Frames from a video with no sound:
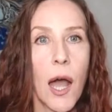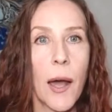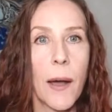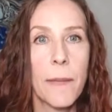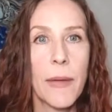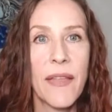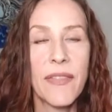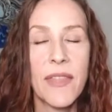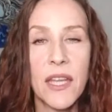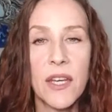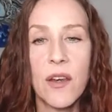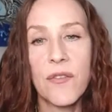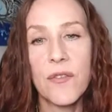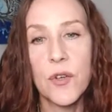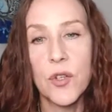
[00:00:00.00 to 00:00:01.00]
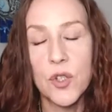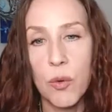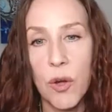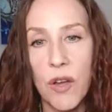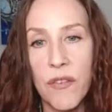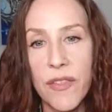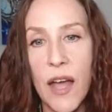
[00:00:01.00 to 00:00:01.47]
And then for
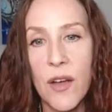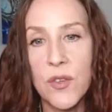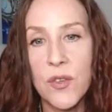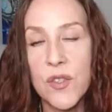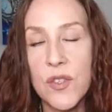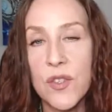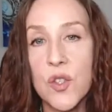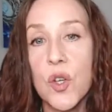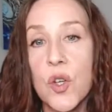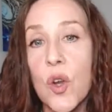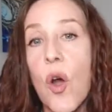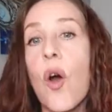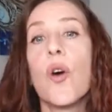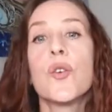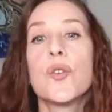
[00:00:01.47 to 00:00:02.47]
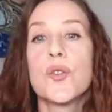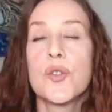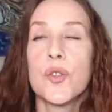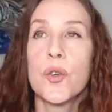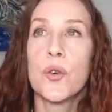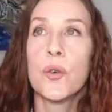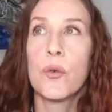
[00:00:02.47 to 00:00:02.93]
12th house, this could
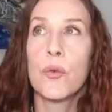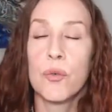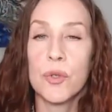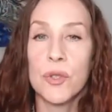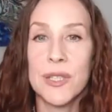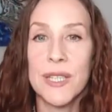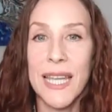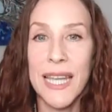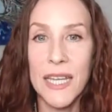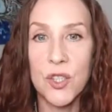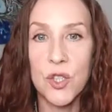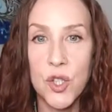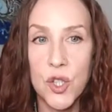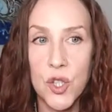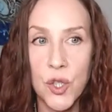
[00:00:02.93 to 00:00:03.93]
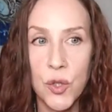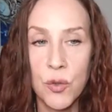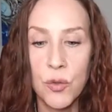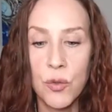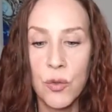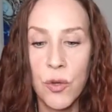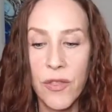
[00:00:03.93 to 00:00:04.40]
also relate
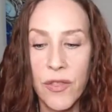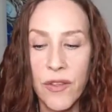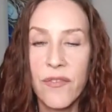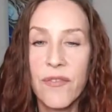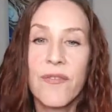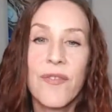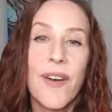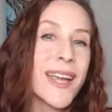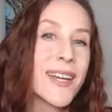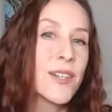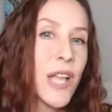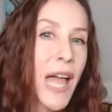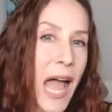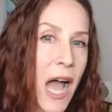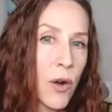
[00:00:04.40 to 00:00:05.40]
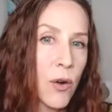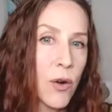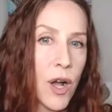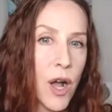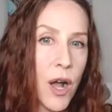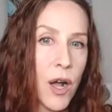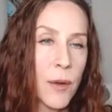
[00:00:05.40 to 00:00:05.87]
to the final
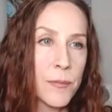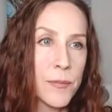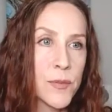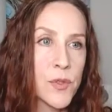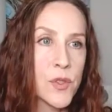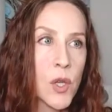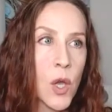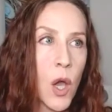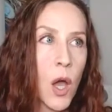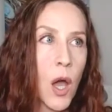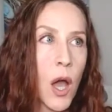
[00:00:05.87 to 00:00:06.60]
outcomes